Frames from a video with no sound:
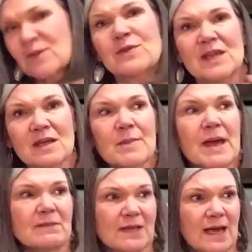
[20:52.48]
if you think
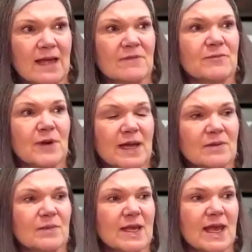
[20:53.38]
about life,
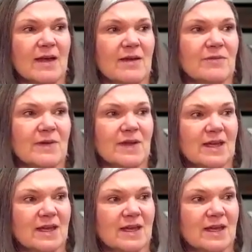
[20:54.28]
right, we have